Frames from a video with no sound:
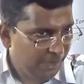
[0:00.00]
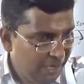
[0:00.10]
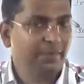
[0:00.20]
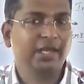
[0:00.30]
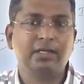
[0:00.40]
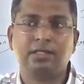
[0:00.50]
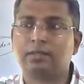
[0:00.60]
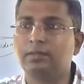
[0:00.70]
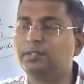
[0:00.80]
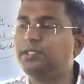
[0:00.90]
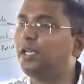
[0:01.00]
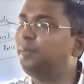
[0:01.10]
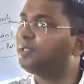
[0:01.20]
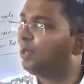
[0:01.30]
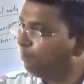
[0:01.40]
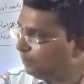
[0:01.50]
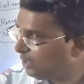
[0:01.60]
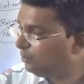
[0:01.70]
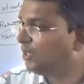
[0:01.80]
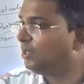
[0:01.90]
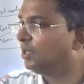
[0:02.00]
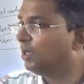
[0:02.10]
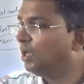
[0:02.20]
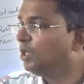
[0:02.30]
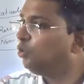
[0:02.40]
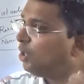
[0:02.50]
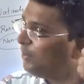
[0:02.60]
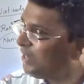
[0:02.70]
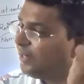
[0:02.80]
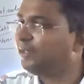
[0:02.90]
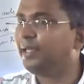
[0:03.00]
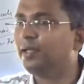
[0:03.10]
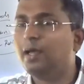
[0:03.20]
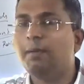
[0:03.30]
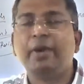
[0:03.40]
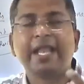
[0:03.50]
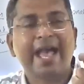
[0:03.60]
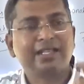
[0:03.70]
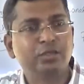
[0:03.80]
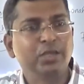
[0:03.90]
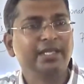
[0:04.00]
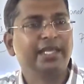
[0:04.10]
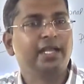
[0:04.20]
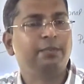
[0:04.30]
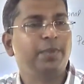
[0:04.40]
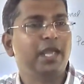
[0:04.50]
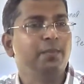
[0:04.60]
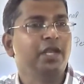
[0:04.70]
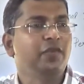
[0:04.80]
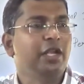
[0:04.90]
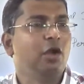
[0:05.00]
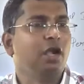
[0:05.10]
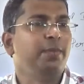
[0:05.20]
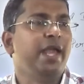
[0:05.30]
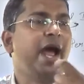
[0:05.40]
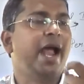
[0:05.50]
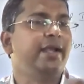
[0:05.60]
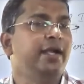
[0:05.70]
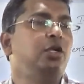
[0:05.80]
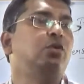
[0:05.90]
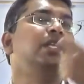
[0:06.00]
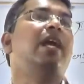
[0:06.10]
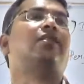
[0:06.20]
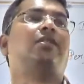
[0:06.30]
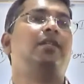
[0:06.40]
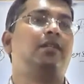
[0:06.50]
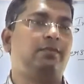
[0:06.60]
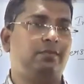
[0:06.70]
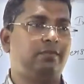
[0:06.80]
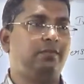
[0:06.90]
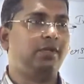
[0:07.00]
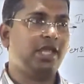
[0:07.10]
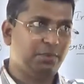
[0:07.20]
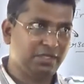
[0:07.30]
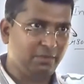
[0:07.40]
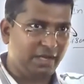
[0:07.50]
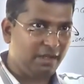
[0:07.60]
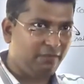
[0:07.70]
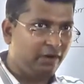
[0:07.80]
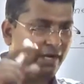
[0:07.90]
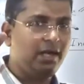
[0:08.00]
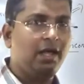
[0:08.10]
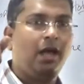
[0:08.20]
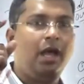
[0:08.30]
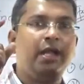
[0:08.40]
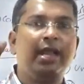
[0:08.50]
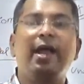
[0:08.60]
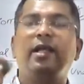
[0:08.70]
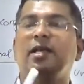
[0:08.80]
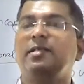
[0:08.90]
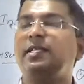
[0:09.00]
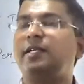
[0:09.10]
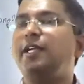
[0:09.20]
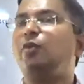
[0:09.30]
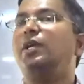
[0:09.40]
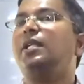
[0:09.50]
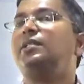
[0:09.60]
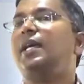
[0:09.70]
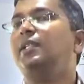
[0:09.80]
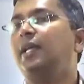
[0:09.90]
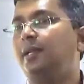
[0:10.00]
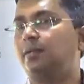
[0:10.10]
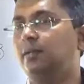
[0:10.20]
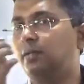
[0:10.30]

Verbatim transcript: payment there will be some payment you will be getting but actually that payment will not be added to the national income keep this in mind i am heard an add see try to understand that